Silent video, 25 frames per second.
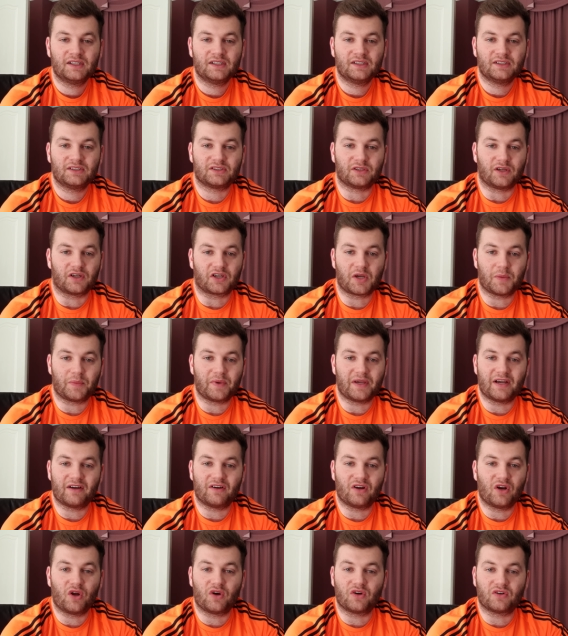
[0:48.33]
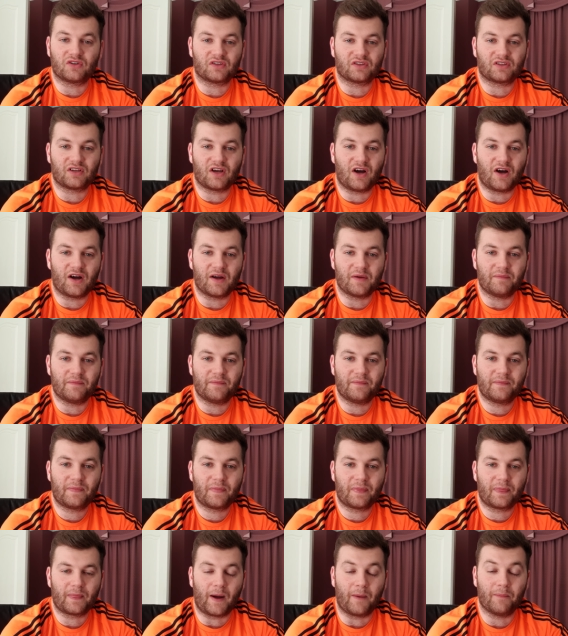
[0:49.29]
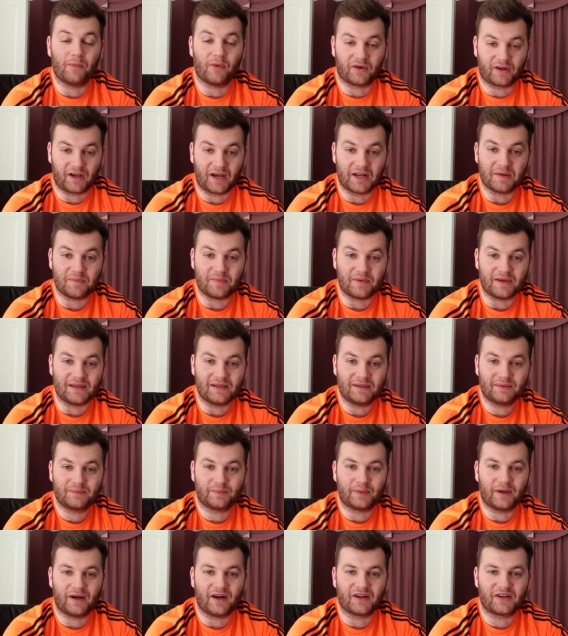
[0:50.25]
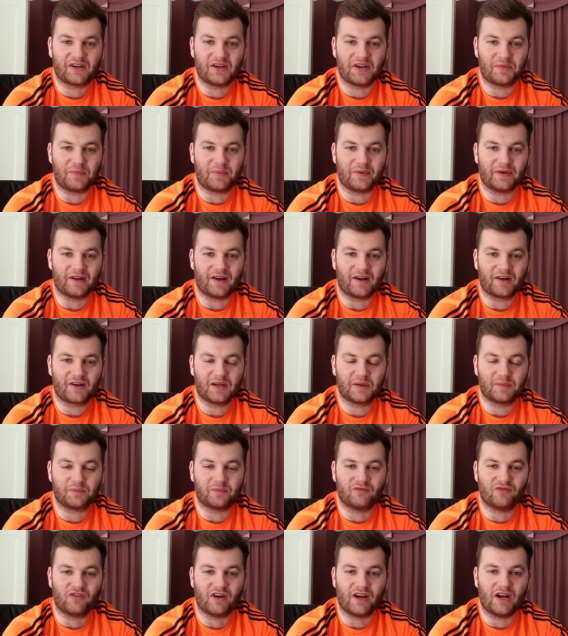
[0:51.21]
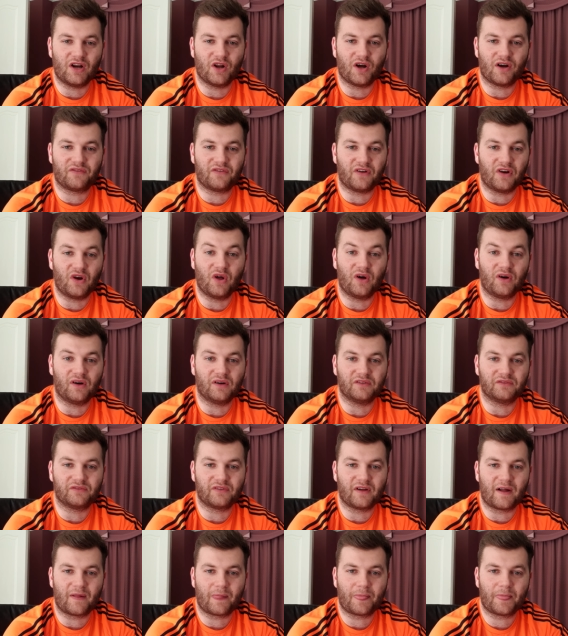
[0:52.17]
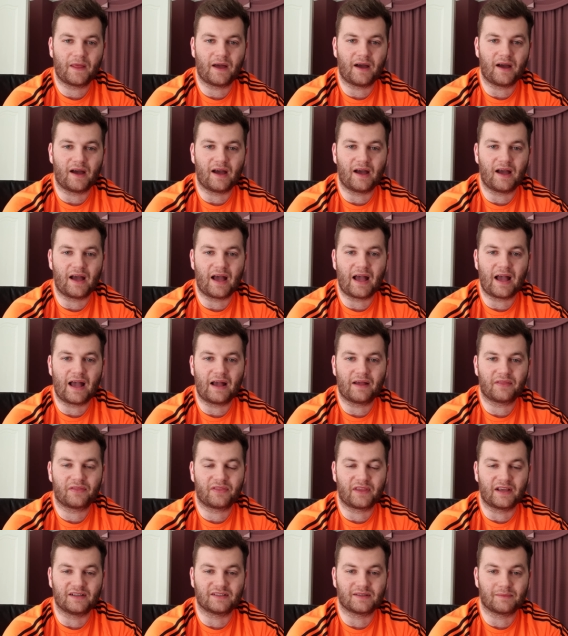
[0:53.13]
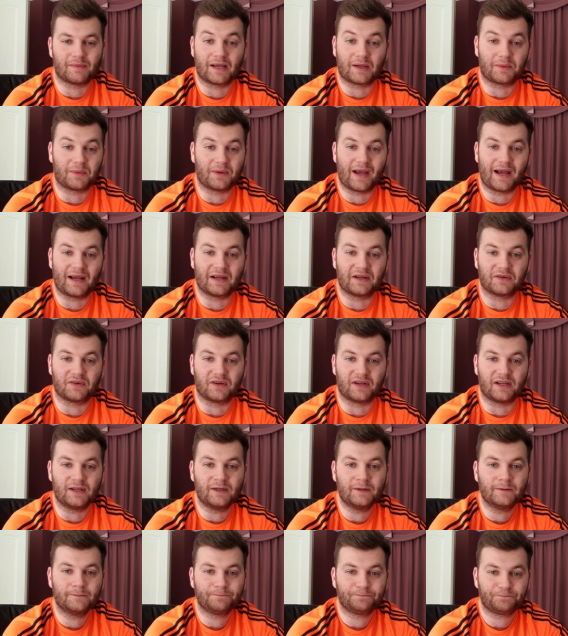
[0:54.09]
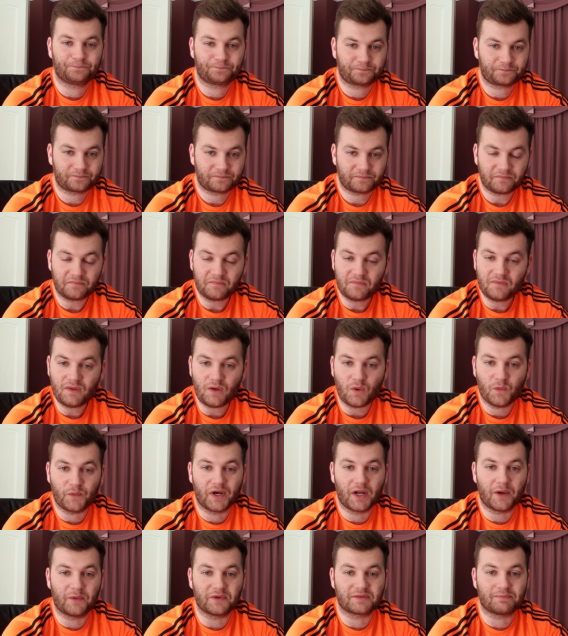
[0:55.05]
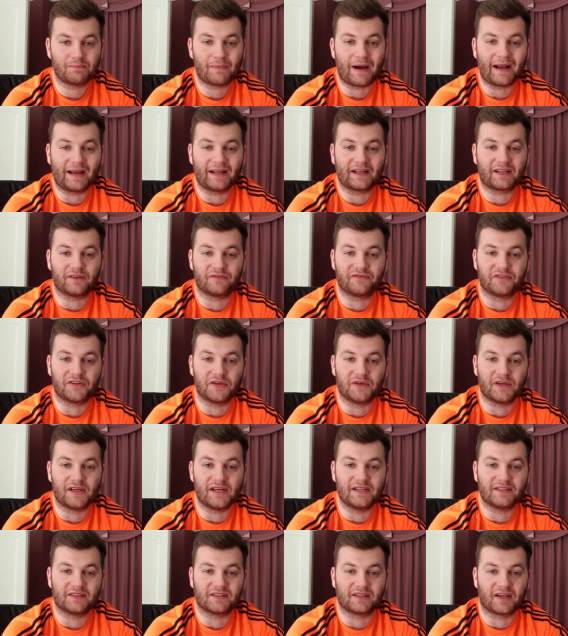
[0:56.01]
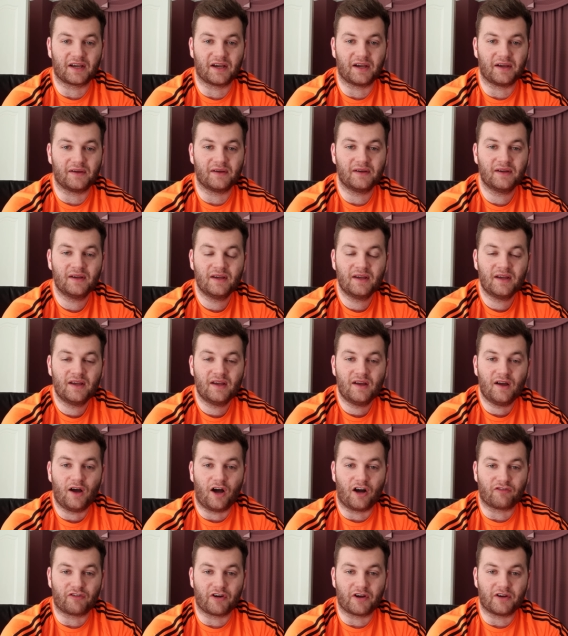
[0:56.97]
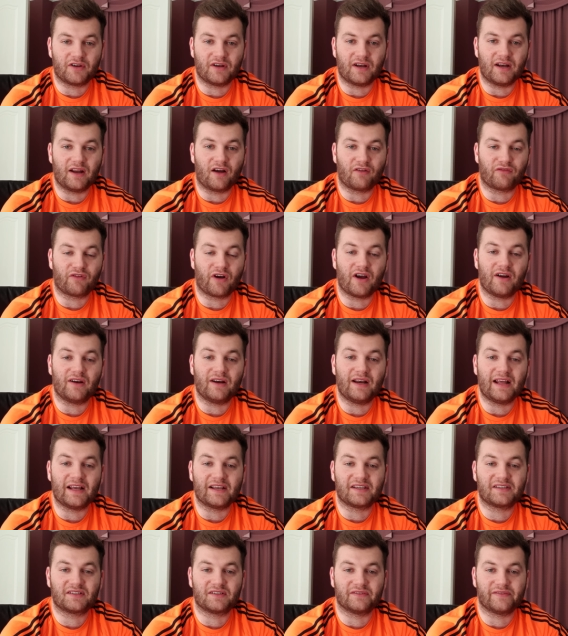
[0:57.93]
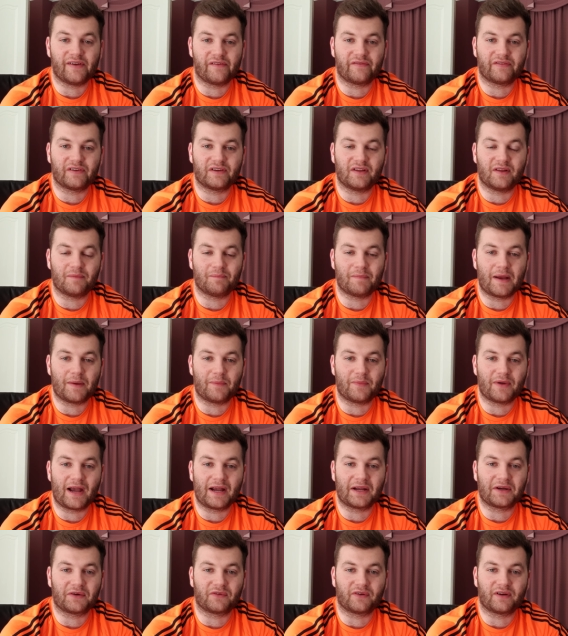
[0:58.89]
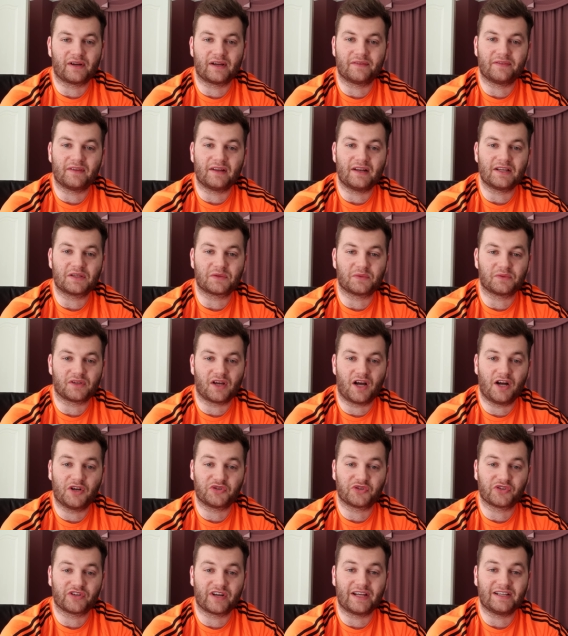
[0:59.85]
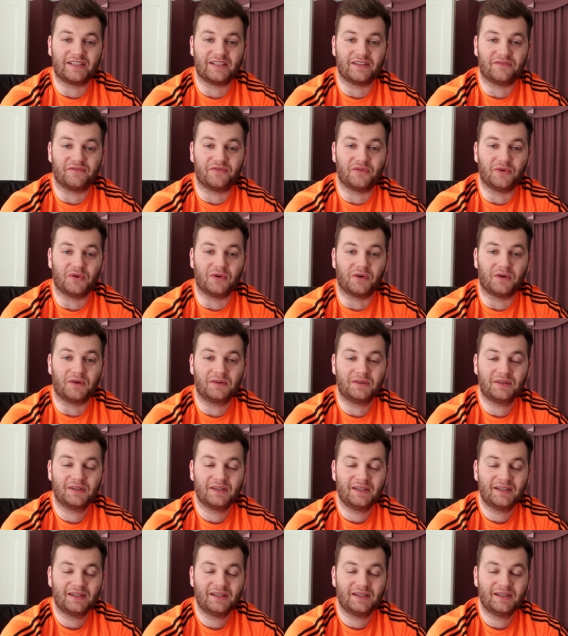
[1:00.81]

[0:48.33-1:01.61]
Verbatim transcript: So I could be here a long time. I'm not going to be, but I could be. I could reel off a lot of uh, things that make me angry. When I was manic a few years ago, I wrote I wrote a list of everything that made me angry, and the list was 184.